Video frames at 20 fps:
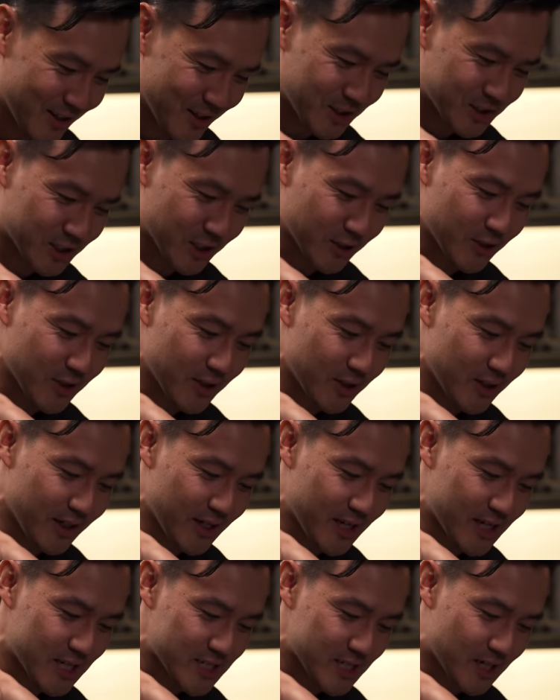the sugar
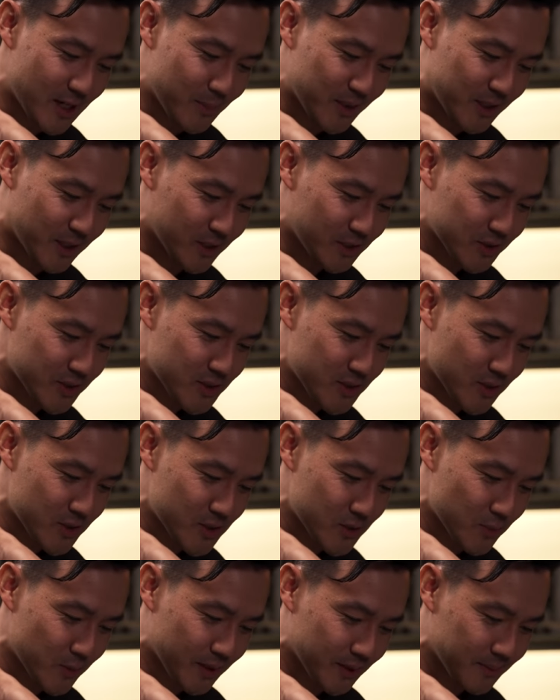is uh, because you're so
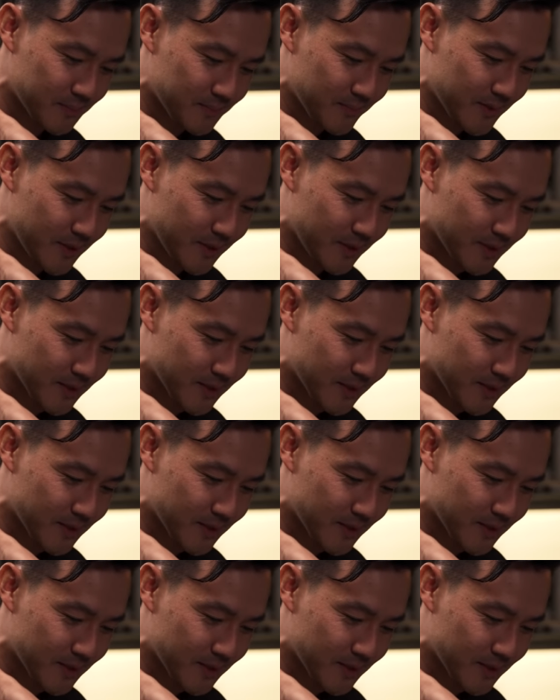sweet. There you